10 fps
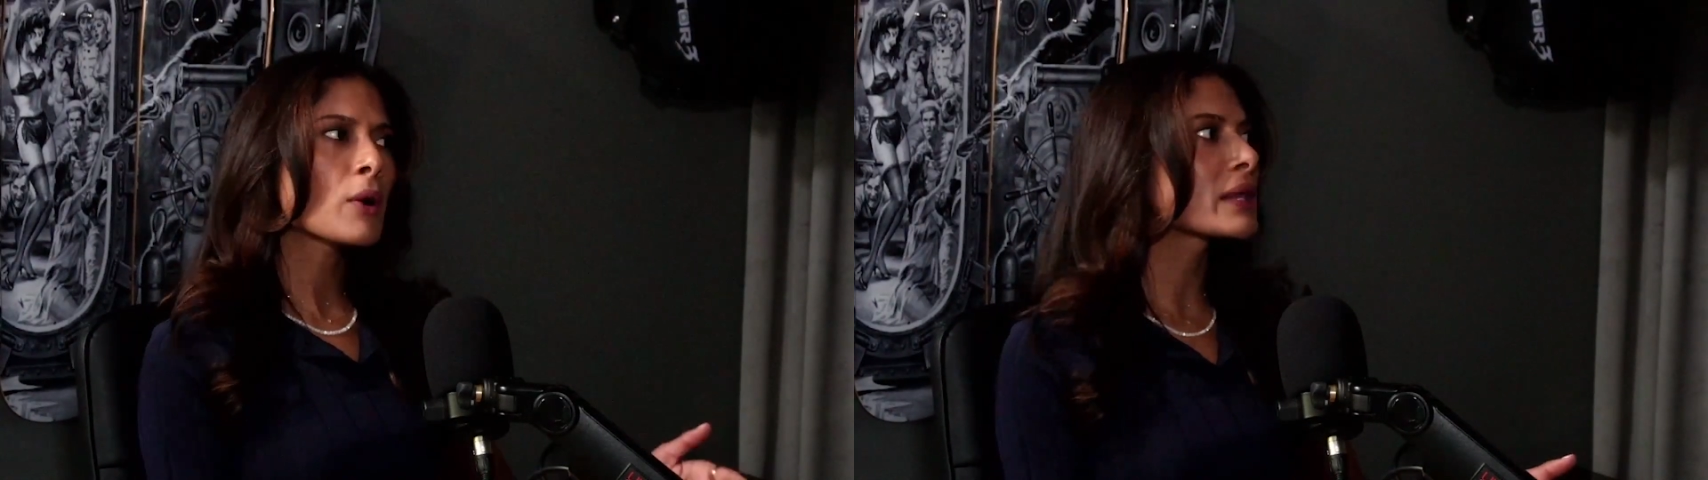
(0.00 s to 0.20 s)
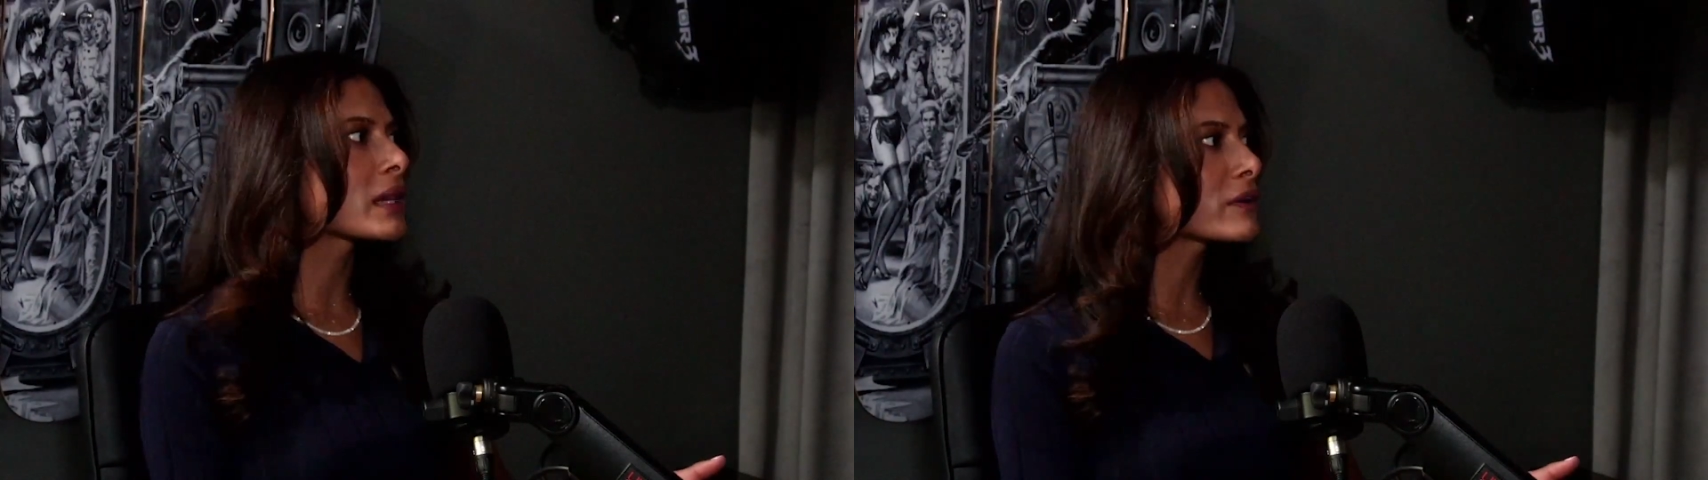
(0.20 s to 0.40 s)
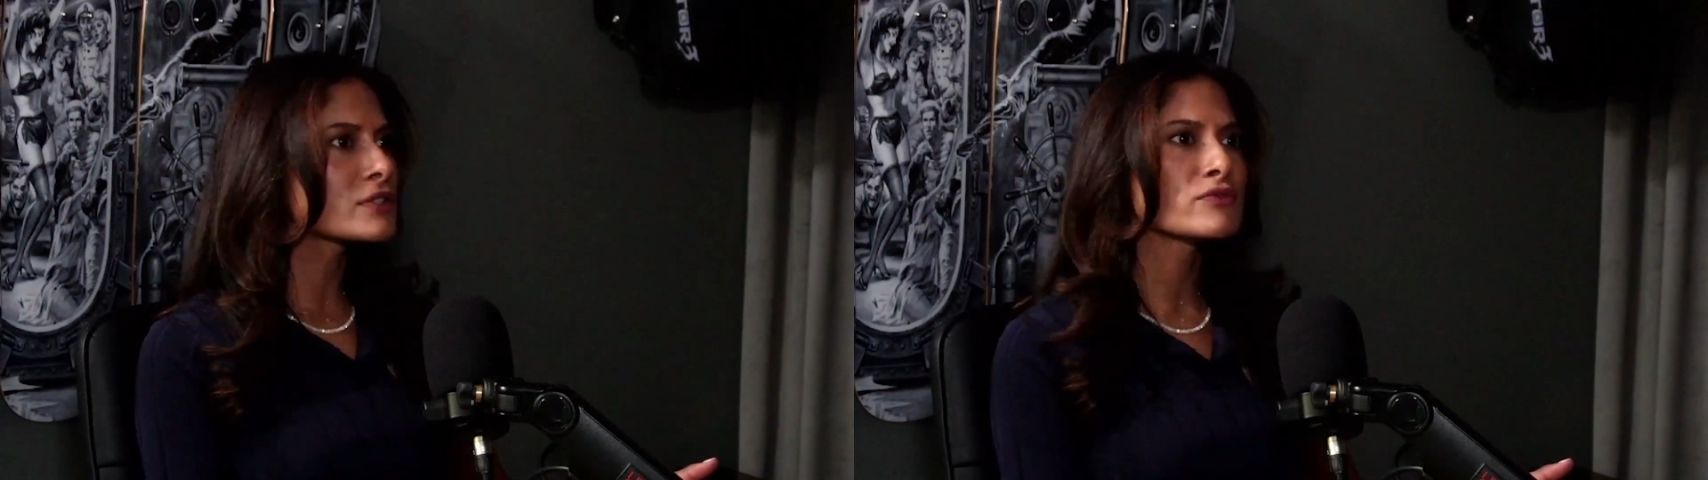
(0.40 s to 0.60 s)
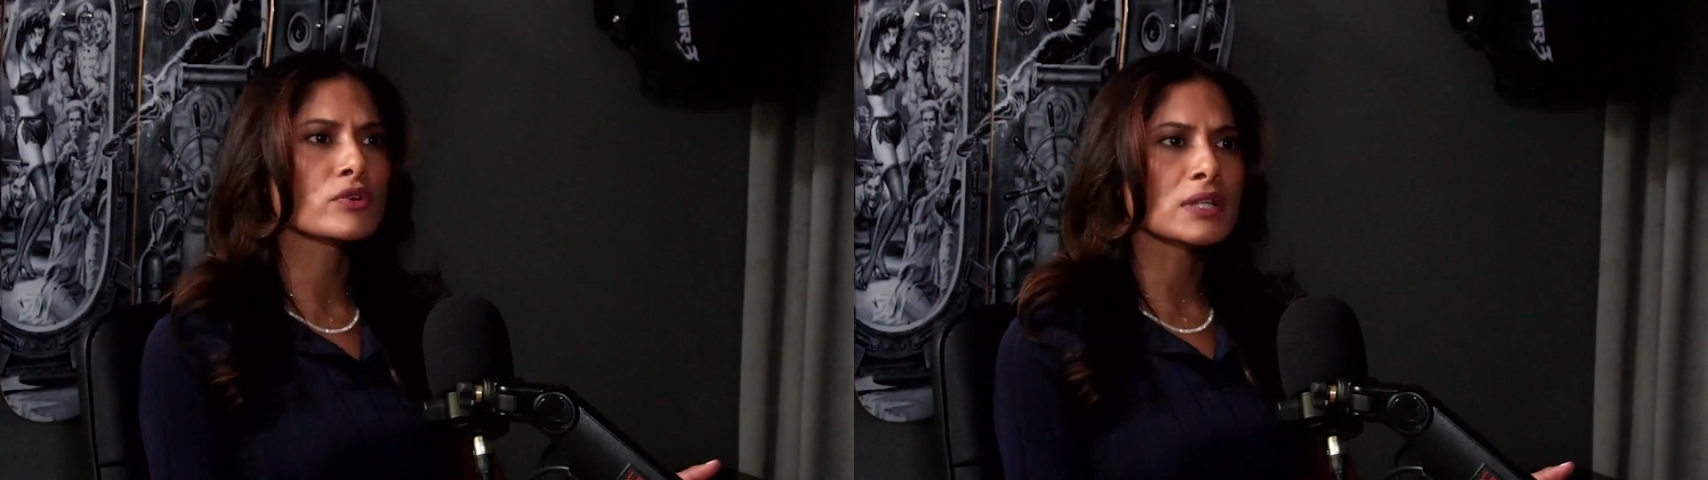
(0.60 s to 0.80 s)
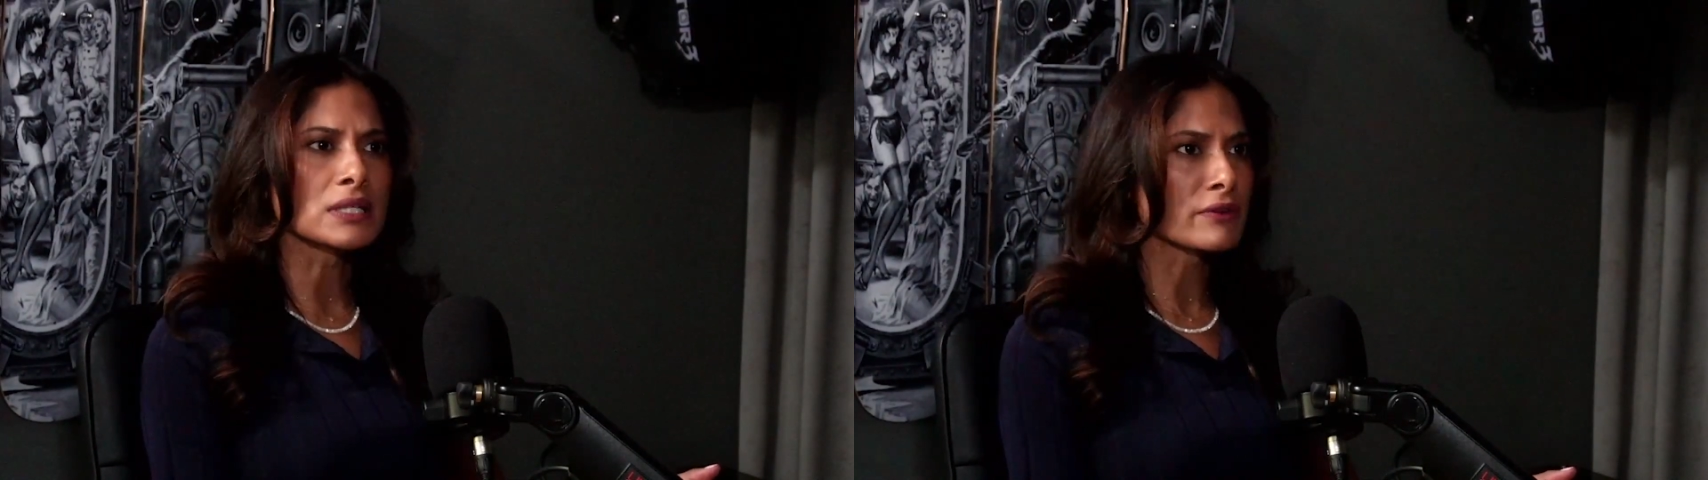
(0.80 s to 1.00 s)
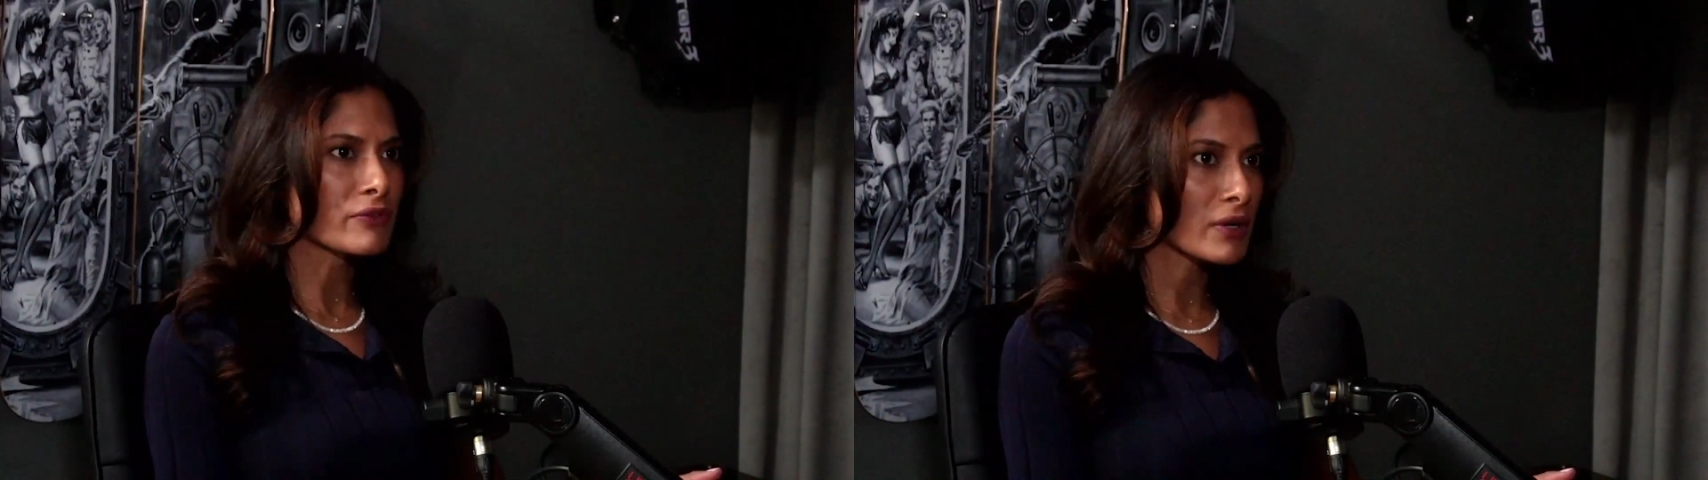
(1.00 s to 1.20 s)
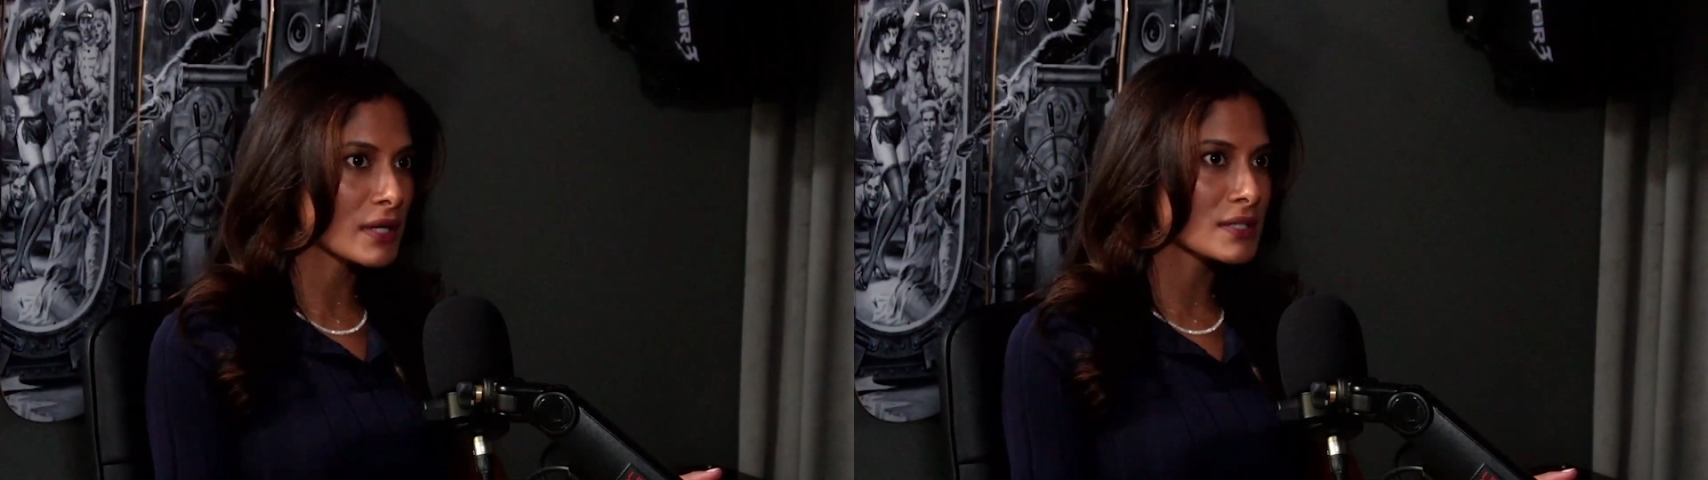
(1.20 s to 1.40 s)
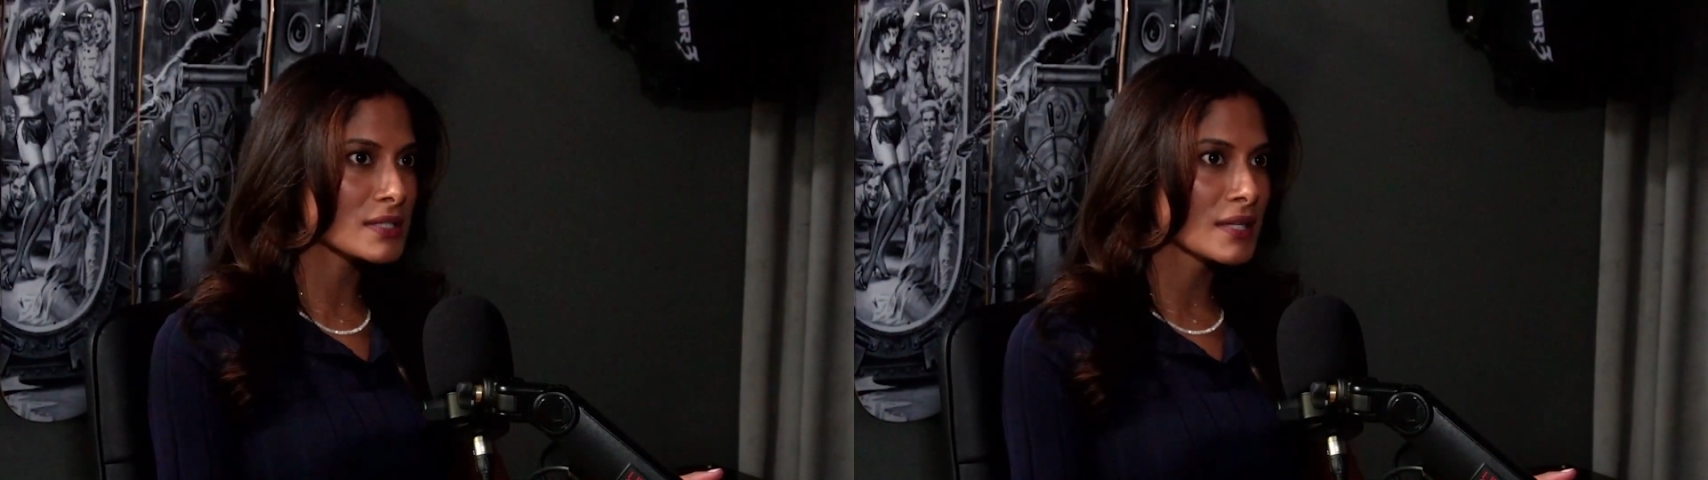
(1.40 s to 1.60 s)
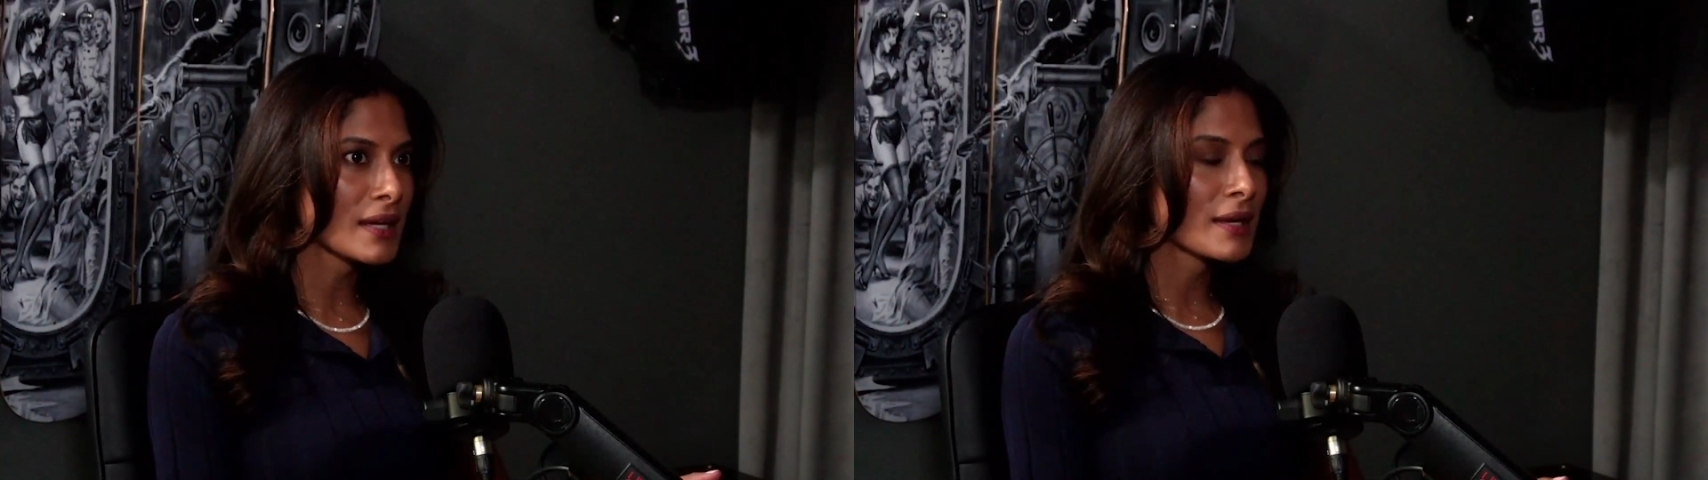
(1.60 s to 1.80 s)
my life is fully different.